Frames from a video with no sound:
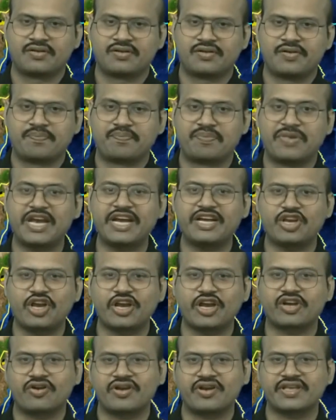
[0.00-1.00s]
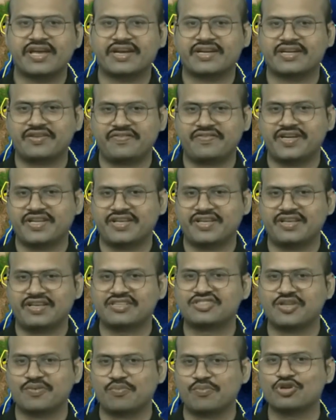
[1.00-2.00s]
Plate tectonic activity is
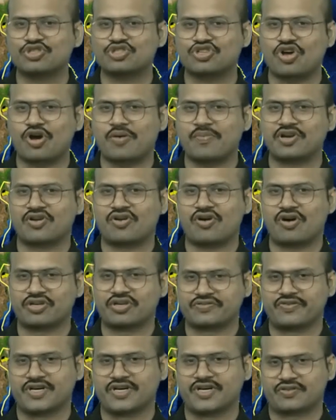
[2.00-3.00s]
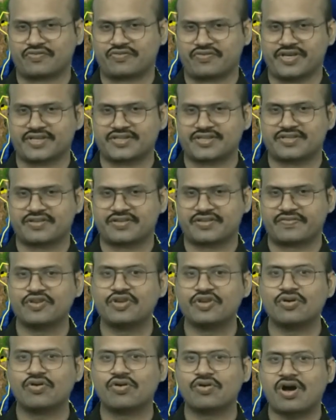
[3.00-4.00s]
the most common cause for earthquakes. We
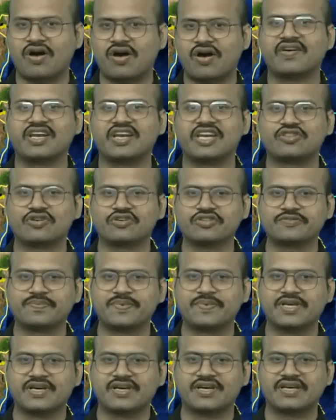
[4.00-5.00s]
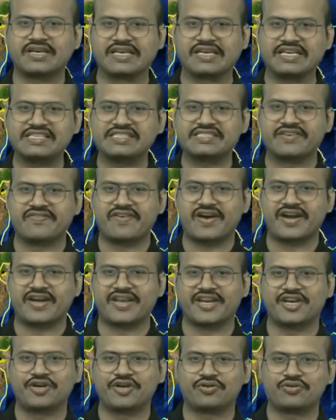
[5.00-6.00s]
know our lithosphere is
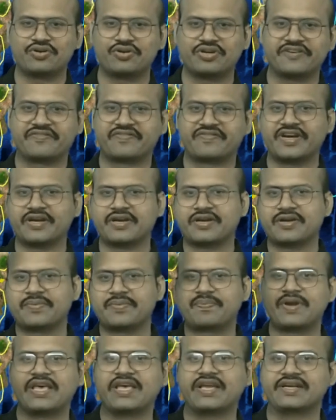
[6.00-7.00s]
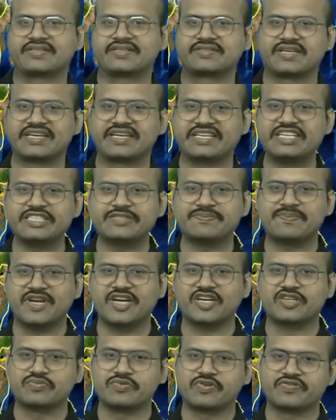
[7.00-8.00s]
divided into different plates, and each
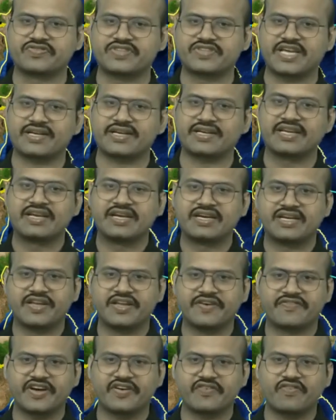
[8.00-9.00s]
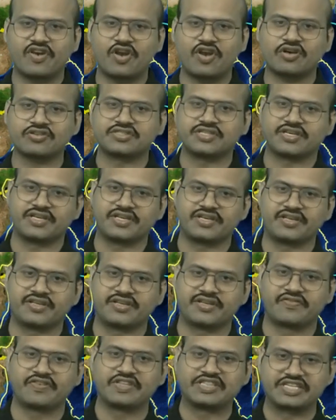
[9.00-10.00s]
plate moves at different velocity
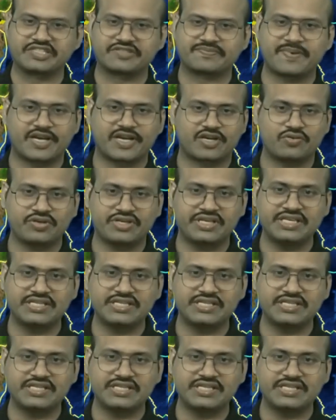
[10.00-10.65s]
with respect to each